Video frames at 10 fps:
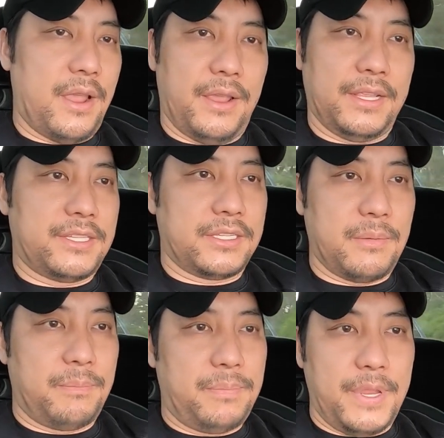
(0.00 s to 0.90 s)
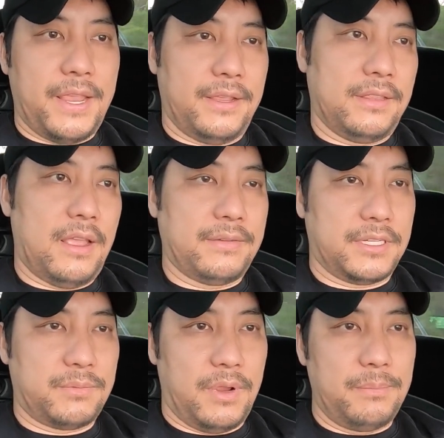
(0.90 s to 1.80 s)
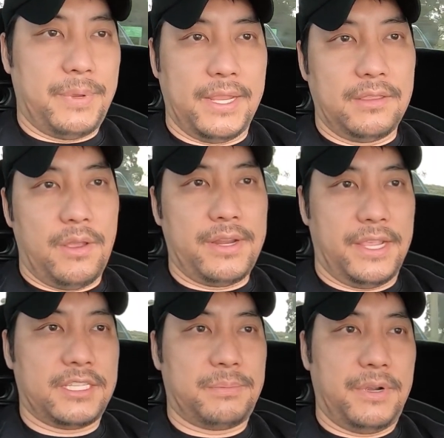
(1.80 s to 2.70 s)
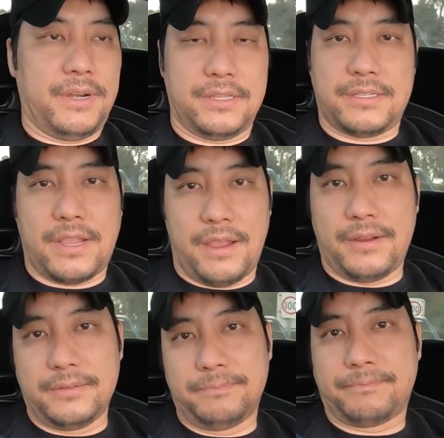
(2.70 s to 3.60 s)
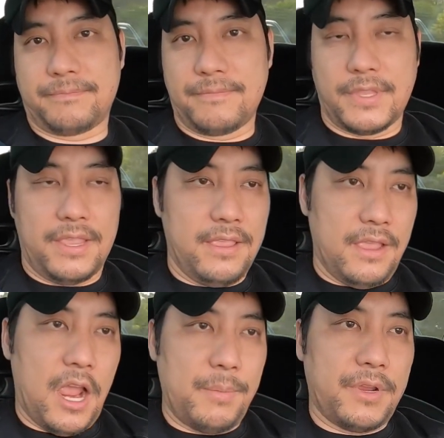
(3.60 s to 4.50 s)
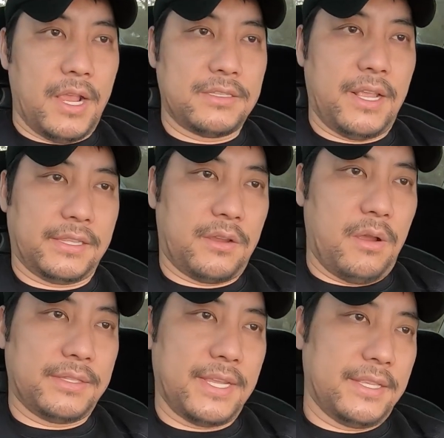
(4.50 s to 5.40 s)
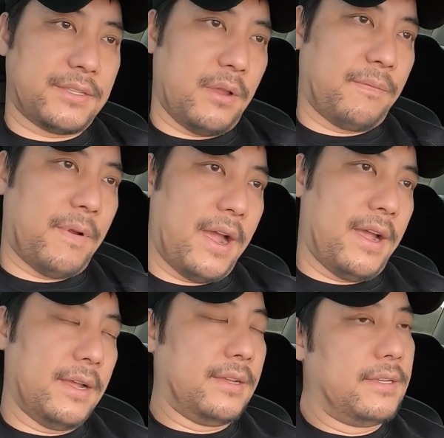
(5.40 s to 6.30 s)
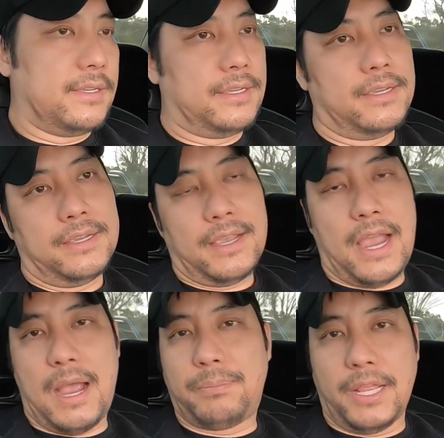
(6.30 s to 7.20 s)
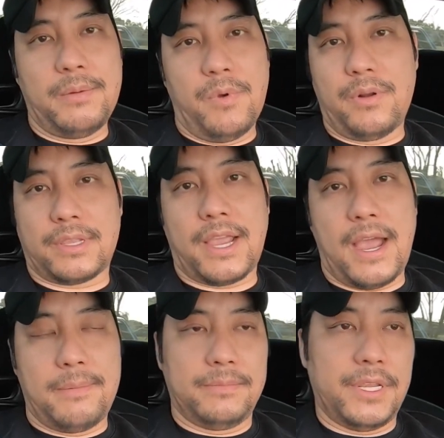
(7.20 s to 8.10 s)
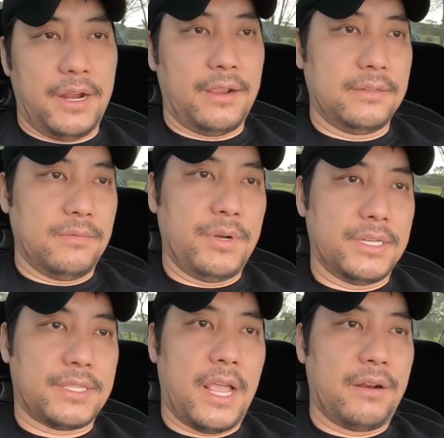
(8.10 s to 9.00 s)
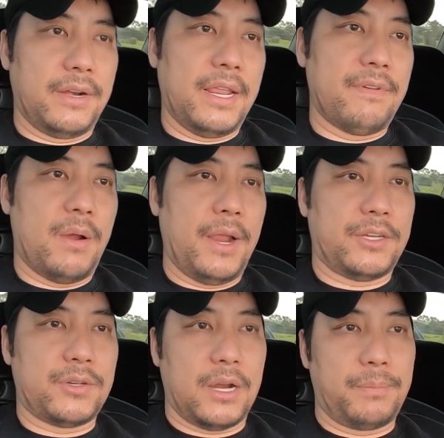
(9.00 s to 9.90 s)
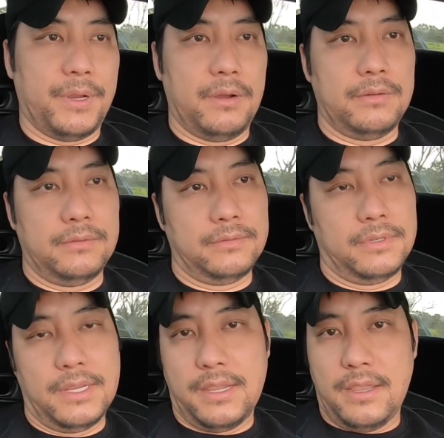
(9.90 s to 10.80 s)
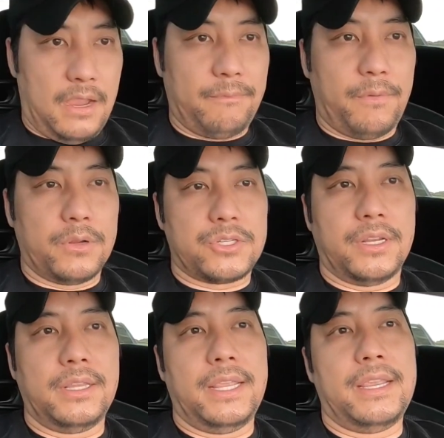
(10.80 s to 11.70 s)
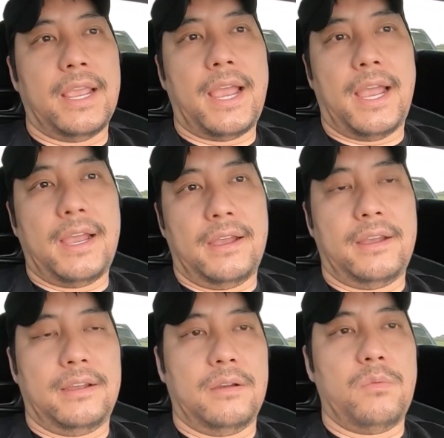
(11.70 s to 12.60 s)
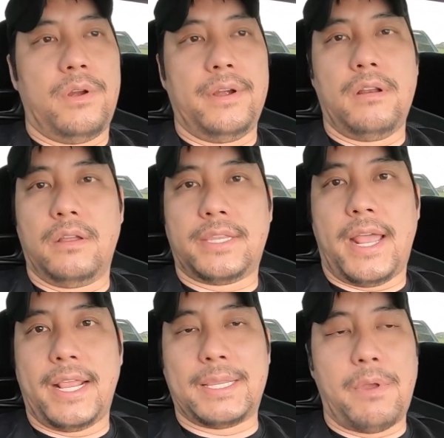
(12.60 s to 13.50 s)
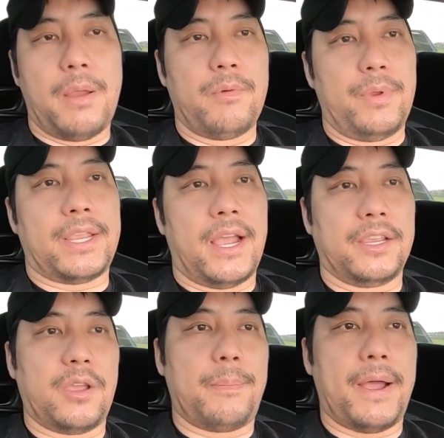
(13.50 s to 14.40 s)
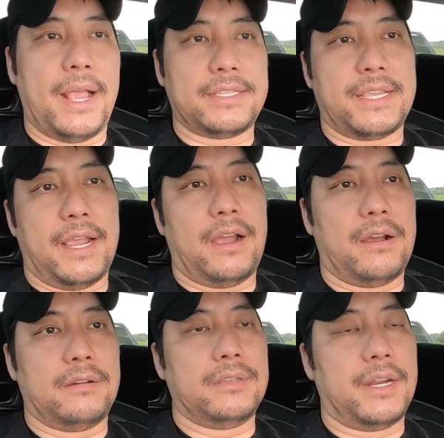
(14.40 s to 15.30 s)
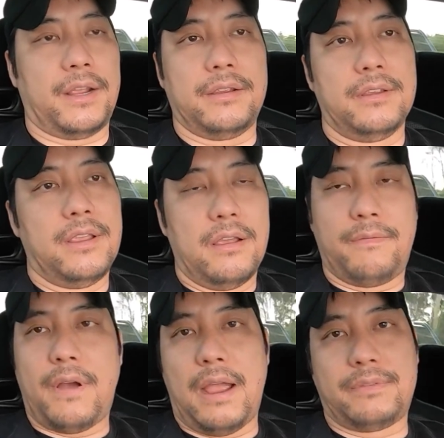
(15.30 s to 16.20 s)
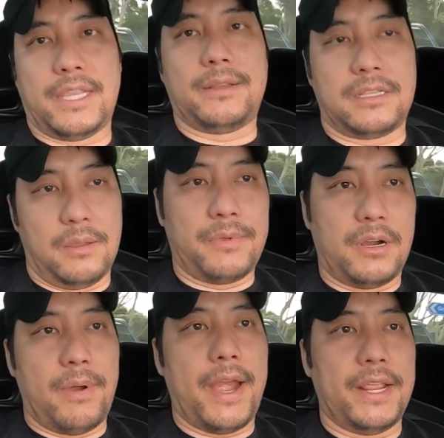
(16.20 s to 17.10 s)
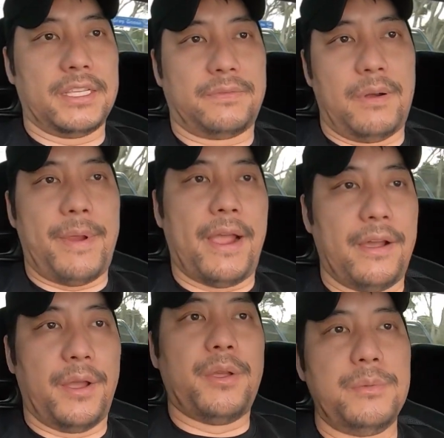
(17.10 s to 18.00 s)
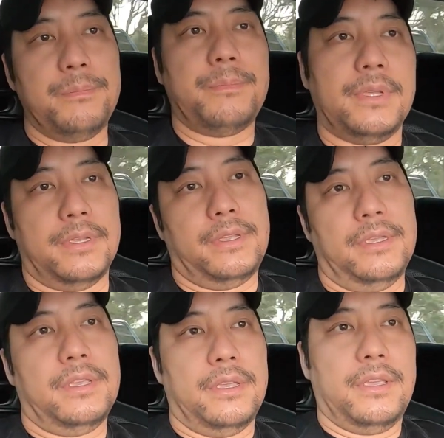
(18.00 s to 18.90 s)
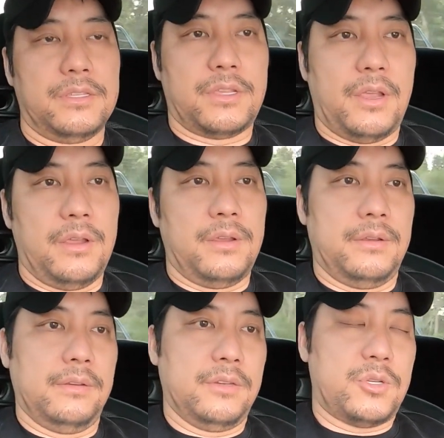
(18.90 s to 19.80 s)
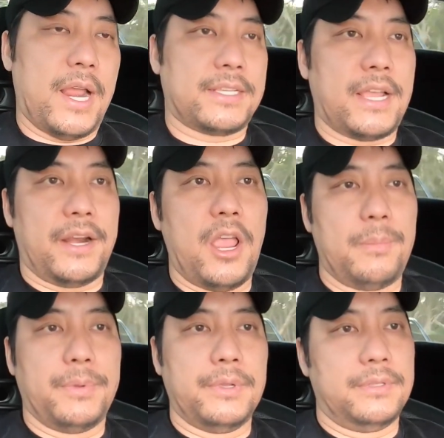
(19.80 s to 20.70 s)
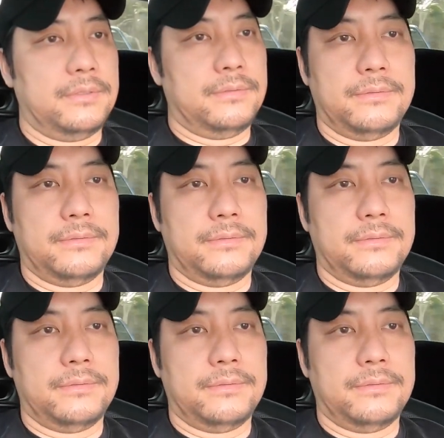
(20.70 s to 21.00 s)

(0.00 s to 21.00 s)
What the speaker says: it's just life's just one big learning experience. So I hope you guys like the content so far. Plenty more to come. You know, we just started on the Evo 8 track build. Unfortunately, we're in lockdown at the moment. We can't go past our 5-10 kilometer radius from our home. So tracks aren't open.